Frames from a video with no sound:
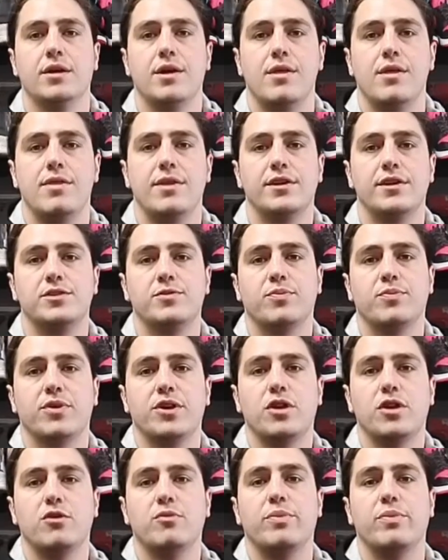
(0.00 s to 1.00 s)
This
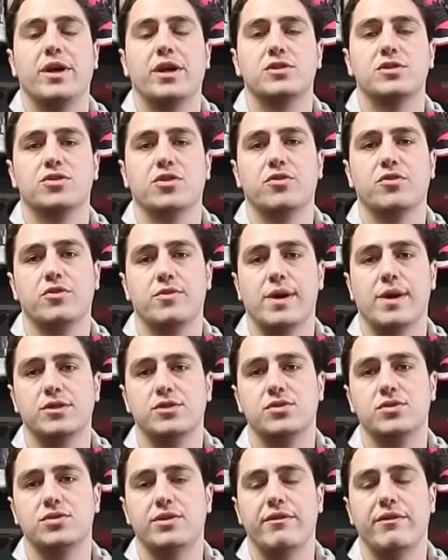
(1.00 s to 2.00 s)
pre-owned pair sold for about
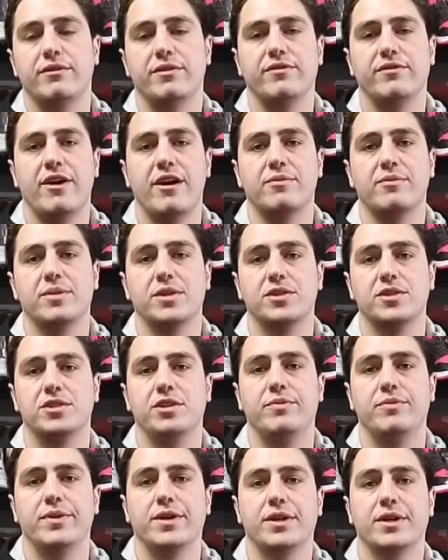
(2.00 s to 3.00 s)
$275 plus
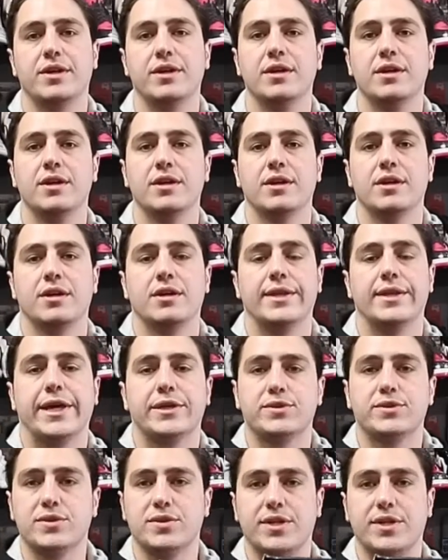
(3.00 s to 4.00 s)
shipping, and that's
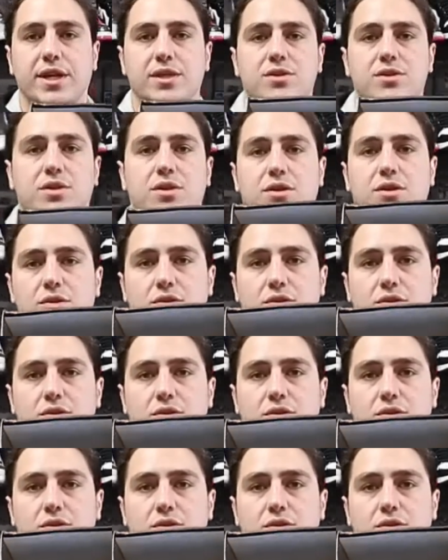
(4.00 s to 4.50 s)
what's next on